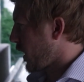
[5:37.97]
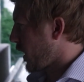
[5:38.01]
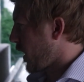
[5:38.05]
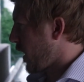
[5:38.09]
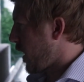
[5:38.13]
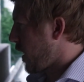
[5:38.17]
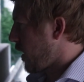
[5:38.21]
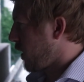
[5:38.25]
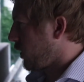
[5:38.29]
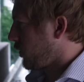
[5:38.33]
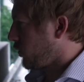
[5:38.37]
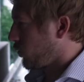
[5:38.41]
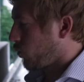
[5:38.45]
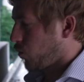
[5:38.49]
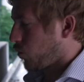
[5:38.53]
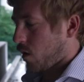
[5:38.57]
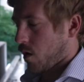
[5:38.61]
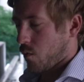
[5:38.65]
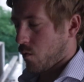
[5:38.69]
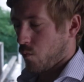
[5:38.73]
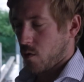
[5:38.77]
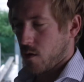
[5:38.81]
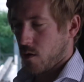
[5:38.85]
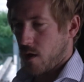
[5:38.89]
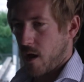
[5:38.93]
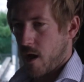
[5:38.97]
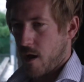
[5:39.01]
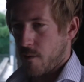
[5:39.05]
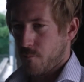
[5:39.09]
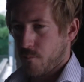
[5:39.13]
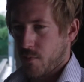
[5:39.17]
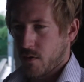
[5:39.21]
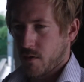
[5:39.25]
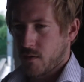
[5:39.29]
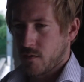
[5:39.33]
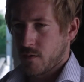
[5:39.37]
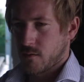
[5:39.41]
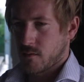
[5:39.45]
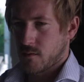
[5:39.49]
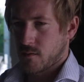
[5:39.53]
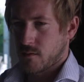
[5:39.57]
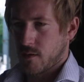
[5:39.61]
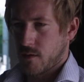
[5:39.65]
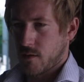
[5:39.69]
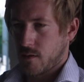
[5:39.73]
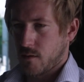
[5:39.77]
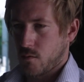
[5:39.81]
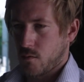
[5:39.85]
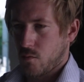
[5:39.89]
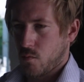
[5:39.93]
And what will happen is
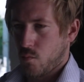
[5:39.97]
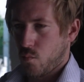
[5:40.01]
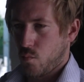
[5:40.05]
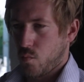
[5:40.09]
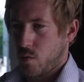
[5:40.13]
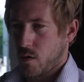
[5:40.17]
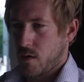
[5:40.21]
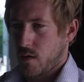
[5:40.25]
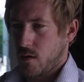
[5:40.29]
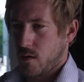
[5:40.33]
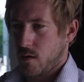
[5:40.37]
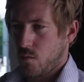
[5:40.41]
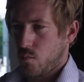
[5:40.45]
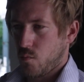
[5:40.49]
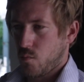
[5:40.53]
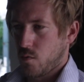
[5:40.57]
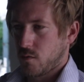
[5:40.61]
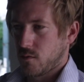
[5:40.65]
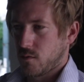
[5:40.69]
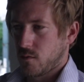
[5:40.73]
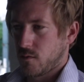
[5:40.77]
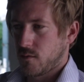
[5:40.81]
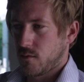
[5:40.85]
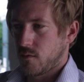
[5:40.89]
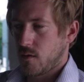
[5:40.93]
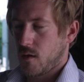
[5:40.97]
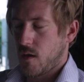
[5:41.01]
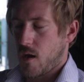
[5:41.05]
that we will